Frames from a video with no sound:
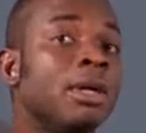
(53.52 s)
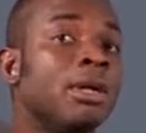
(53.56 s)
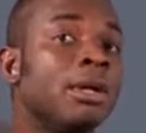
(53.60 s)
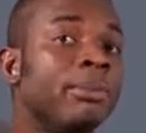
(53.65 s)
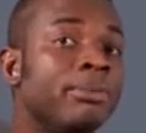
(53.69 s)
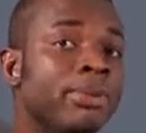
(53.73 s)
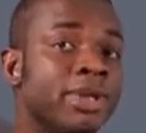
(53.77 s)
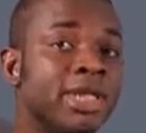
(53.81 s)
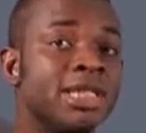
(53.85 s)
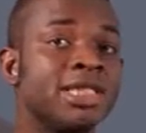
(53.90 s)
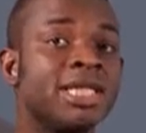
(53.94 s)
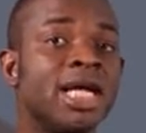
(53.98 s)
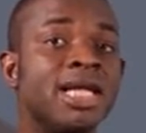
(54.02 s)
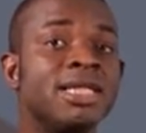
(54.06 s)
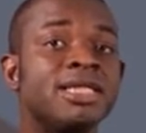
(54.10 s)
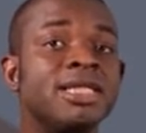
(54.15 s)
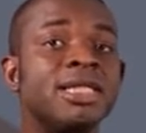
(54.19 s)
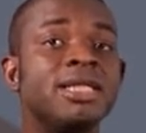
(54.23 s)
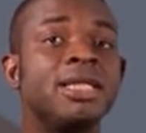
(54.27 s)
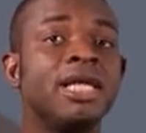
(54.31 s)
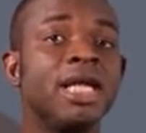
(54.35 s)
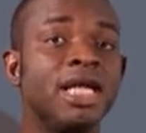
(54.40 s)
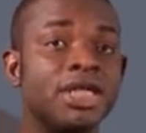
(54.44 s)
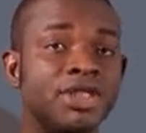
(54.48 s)

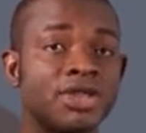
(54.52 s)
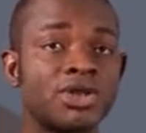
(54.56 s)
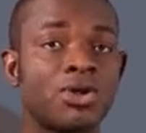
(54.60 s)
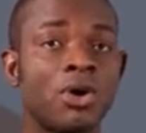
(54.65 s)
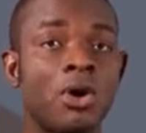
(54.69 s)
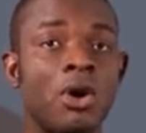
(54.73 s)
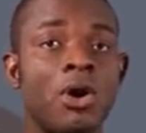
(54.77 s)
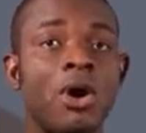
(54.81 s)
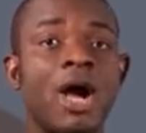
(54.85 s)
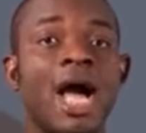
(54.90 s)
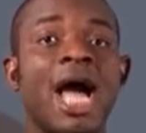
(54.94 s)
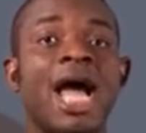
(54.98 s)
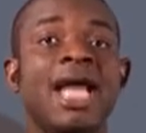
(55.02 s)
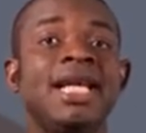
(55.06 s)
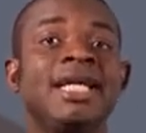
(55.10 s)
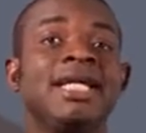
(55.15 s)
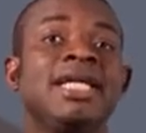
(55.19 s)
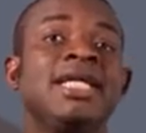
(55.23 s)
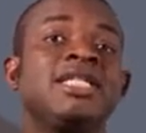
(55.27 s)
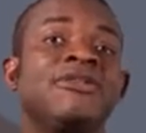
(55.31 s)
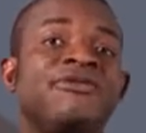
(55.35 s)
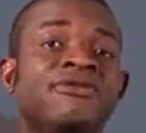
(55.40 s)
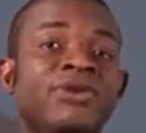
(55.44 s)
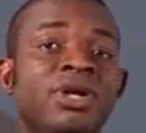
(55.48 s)
Presenting each score and
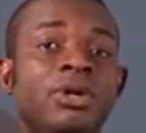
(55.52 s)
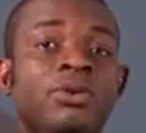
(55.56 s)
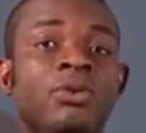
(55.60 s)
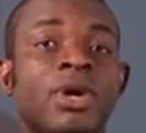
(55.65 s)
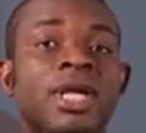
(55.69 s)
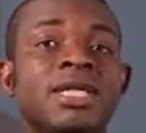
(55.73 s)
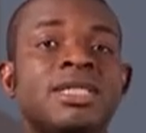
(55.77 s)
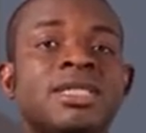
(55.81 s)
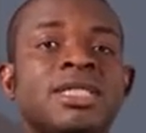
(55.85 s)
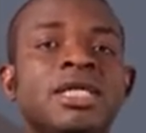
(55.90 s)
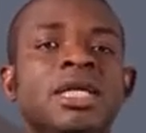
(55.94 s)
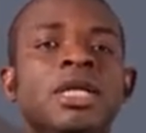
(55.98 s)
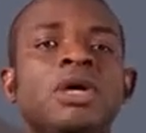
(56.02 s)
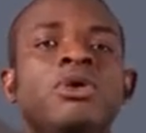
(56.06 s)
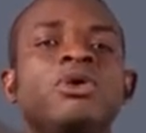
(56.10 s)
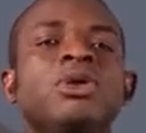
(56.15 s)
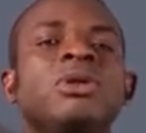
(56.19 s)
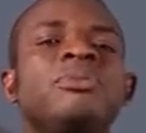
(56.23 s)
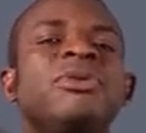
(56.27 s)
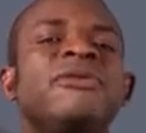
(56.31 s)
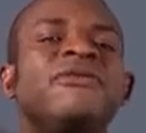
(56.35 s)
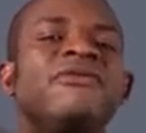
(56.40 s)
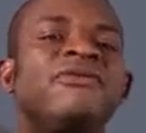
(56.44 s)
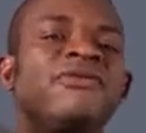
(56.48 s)
its frequency will
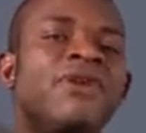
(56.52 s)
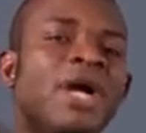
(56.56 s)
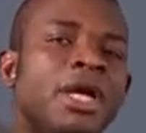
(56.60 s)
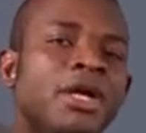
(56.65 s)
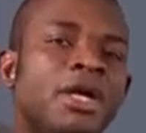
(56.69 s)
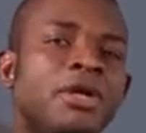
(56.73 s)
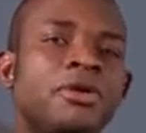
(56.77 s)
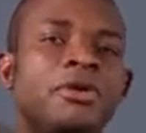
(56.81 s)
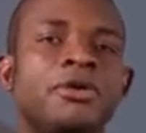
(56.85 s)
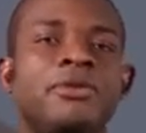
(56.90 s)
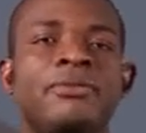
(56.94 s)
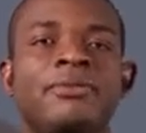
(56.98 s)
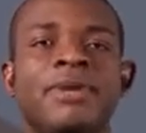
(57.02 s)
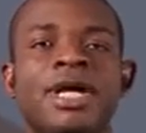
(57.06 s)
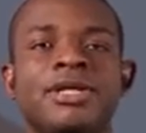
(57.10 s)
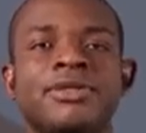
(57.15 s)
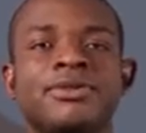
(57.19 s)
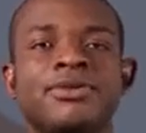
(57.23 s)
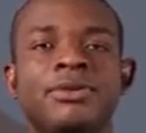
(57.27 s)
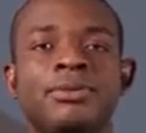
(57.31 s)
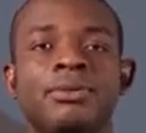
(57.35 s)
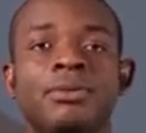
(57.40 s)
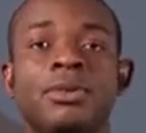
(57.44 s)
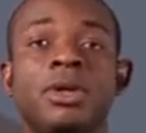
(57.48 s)
be very
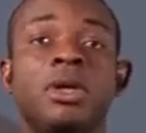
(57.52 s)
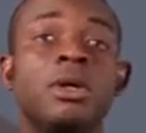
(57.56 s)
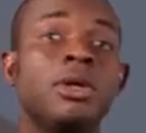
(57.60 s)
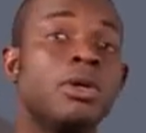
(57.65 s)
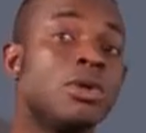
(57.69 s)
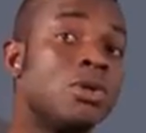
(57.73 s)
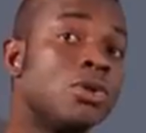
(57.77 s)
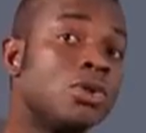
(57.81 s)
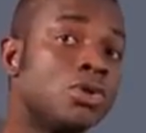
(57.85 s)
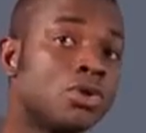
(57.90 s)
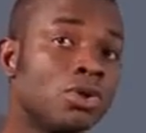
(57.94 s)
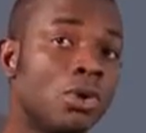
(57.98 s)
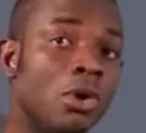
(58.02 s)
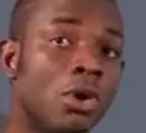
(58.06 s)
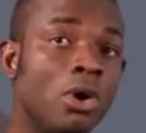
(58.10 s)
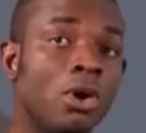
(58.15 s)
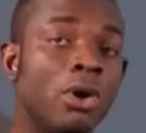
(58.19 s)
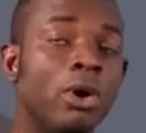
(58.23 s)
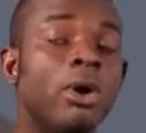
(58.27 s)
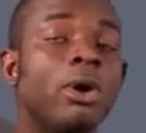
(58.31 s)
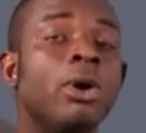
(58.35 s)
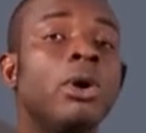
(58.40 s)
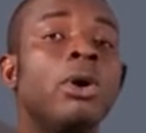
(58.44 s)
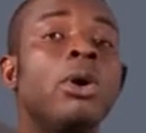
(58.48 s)
cumbersome,
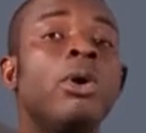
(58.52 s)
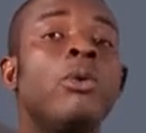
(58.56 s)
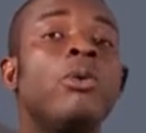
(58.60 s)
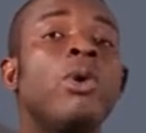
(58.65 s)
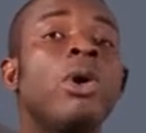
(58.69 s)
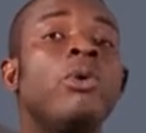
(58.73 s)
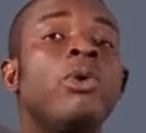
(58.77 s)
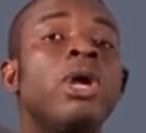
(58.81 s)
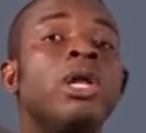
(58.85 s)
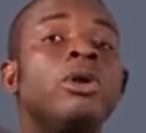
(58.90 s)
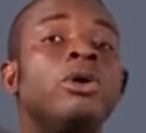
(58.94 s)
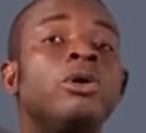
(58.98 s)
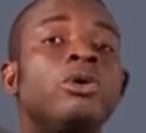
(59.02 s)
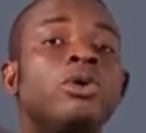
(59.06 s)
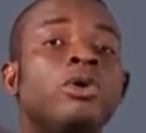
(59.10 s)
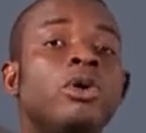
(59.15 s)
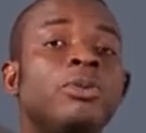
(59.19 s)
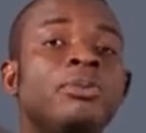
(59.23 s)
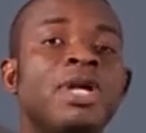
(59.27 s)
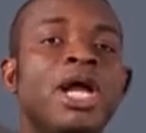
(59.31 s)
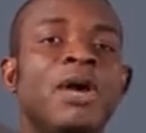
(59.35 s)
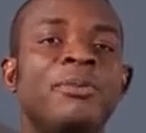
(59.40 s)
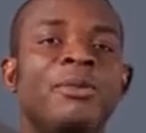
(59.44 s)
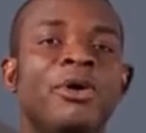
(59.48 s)
so we will group
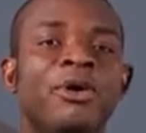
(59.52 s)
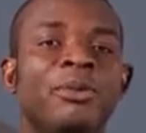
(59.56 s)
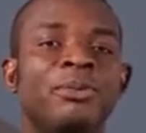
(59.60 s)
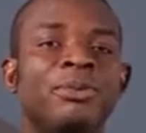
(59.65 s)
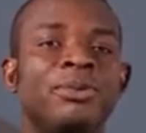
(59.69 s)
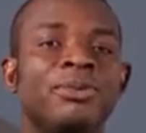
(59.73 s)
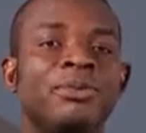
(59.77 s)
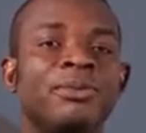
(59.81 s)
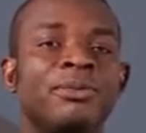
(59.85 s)
them up.